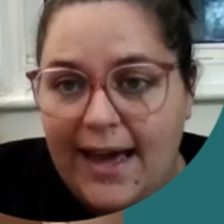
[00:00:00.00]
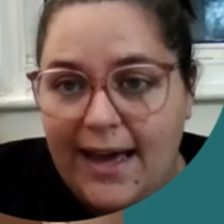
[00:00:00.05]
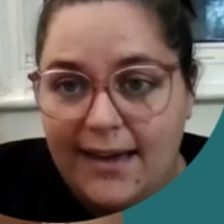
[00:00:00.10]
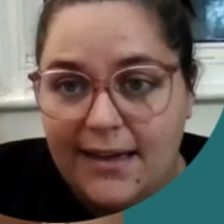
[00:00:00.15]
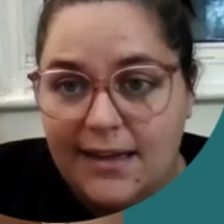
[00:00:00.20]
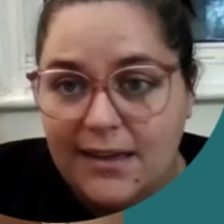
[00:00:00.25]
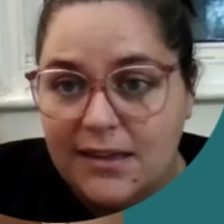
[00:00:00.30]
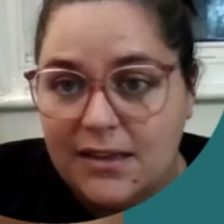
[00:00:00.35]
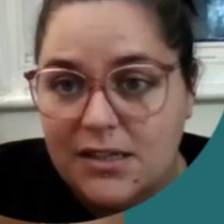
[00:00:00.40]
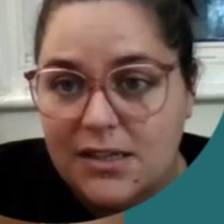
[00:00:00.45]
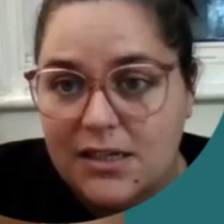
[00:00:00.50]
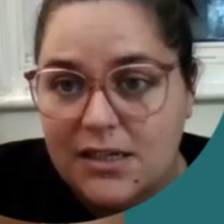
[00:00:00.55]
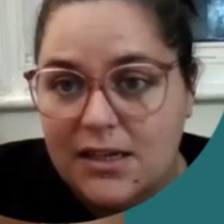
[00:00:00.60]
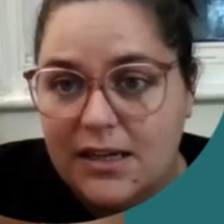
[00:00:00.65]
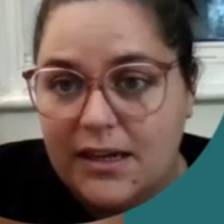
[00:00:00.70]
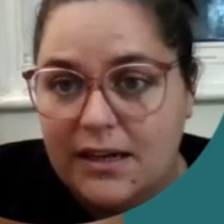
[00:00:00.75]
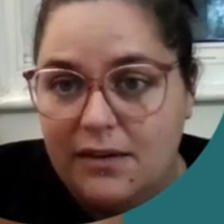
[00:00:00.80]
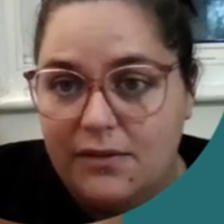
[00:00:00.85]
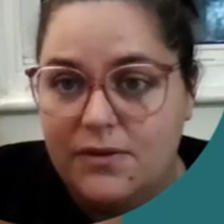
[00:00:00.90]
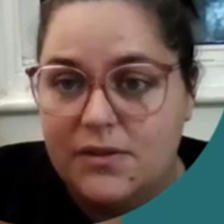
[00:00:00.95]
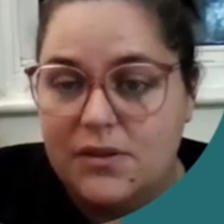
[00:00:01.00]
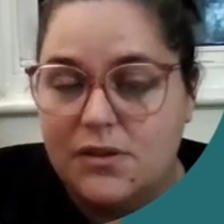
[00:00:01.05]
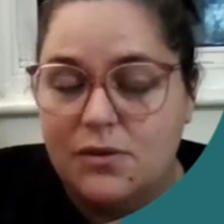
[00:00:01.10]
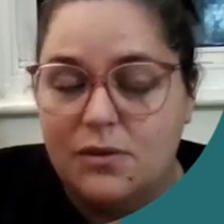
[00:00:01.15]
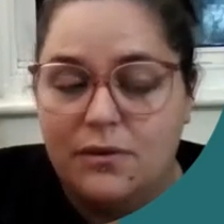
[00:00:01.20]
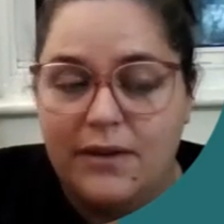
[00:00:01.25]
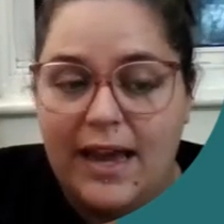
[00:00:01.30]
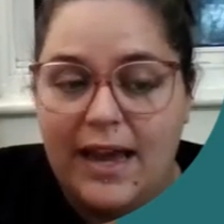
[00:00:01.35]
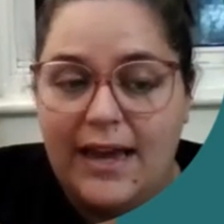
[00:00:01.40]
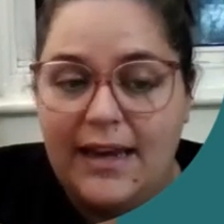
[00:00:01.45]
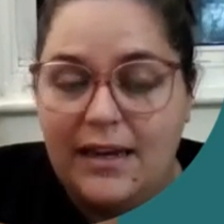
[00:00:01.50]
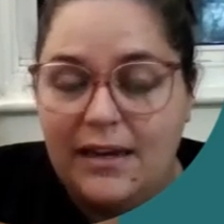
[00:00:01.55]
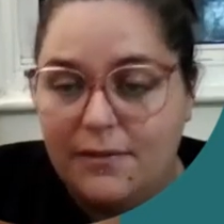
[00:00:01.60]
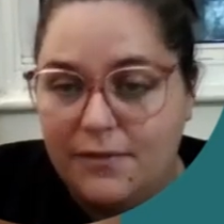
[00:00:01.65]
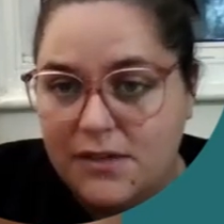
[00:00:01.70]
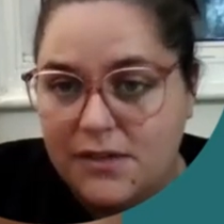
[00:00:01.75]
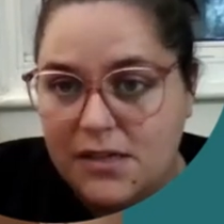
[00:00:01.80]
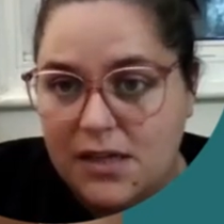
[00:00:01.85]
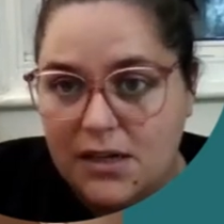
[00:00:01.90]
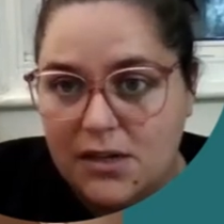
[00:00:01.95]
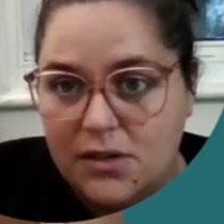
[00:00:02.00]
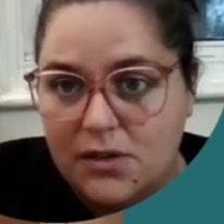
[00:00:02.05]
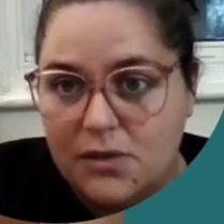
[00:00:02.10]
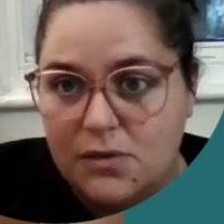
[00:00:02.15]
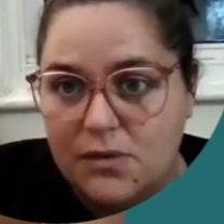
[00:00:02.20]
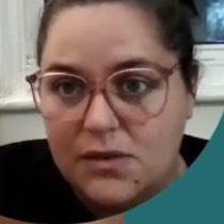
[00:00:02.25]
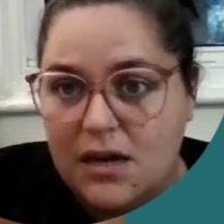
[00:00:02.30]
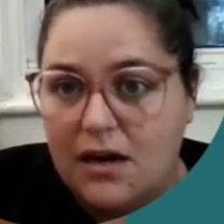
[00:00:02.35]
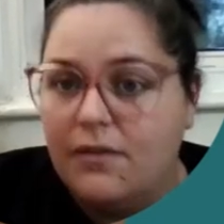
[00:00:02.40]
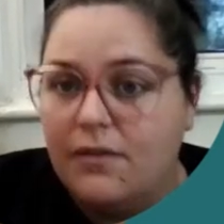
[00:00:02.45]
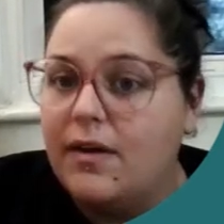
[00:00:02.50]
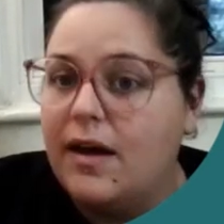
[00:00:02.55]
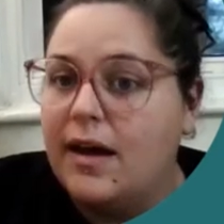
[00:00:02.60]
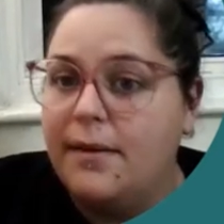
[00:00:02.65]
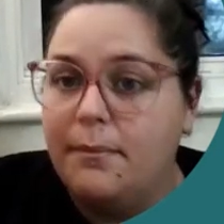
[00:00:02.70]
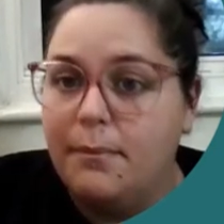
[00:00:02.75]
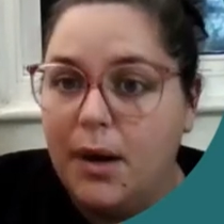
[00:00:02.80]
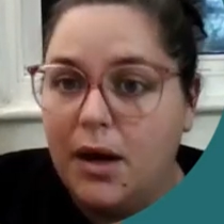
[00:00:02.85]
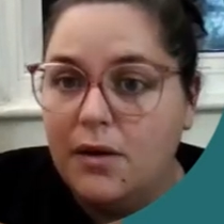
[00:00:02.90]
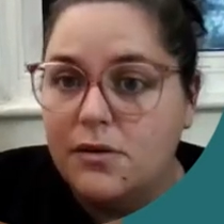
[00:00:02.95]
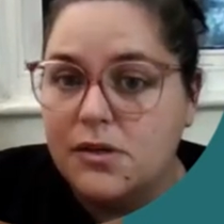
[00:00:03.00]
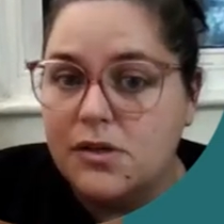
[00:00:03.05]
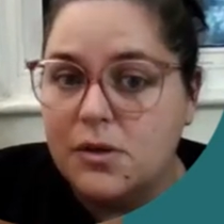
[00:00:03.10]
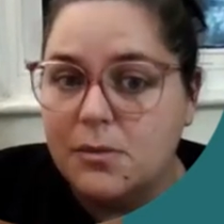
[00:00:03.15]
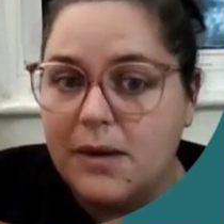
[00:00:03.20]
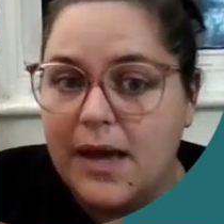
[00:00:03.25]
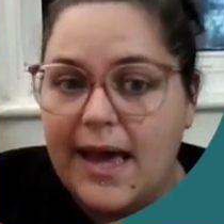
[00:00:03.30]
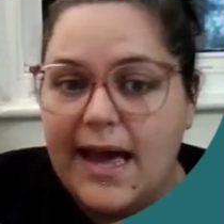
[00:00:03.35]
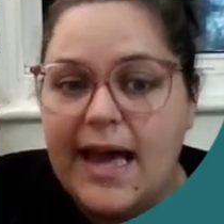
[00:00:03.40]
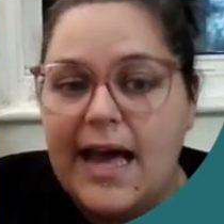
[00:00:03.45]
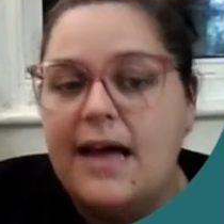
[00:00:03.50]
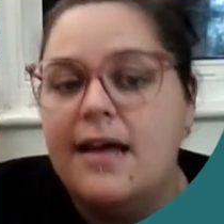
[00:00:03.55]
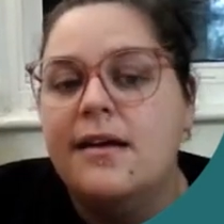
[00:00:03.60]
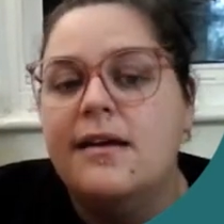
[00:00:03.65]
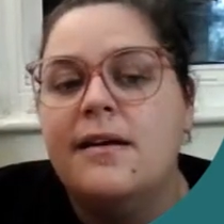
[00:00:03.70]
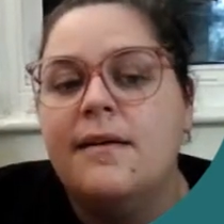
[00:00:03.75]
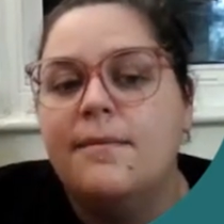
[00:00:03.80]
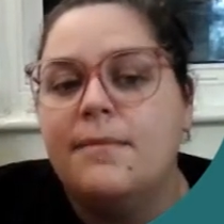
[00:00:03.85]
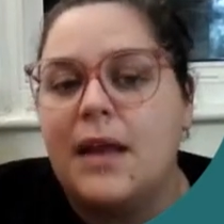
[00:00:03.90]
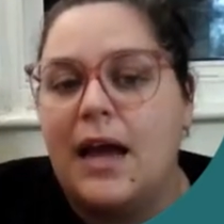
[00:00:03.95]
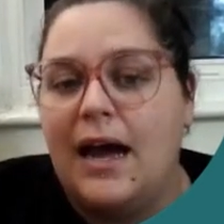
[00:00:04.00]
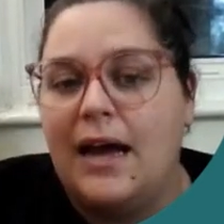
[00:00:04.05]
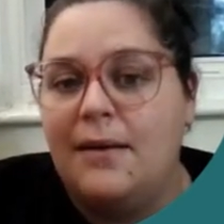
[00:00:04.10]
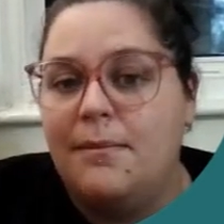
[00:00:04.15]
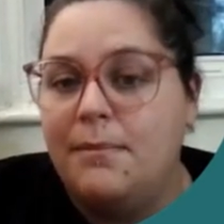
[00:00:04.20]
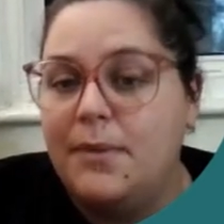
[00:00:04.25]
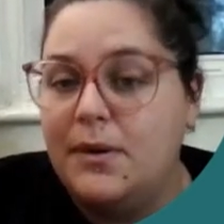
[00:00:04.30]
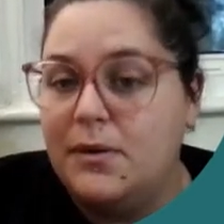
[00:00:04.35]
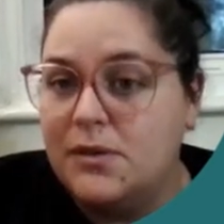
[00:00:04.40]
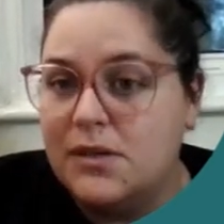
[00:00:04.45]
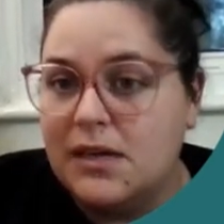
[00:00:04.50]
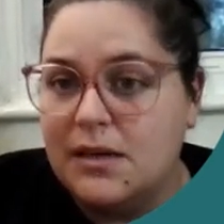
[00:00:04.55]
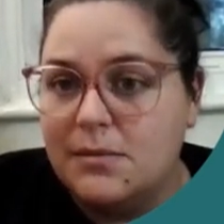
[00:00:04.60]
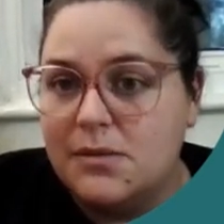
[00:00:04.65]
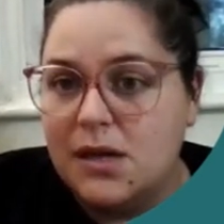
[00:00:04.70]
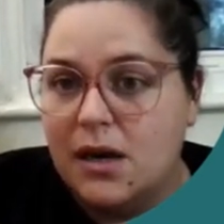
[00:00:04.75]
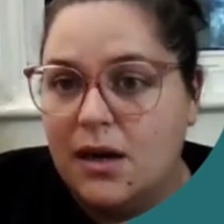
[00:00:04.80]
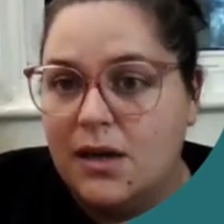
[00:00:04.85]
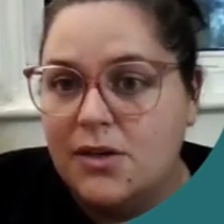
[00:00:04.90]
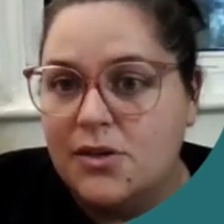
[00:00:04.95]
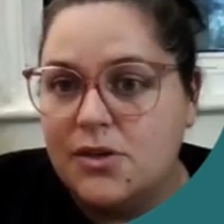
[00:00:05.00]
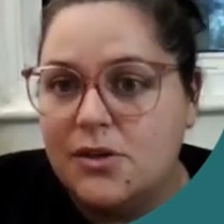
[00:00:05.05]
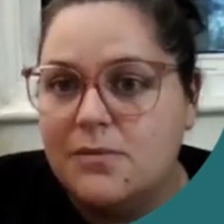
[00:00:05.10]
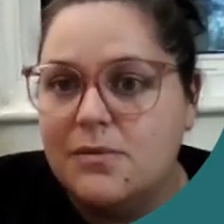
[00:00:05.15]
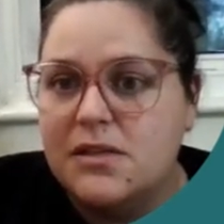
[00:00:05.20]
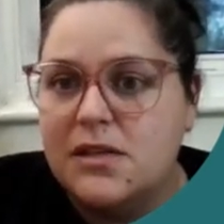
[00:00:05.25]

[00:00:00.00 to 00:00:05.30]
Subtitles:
handling that she'd need for sort of any of the surgical stuff and post-op care and building up to eye drops.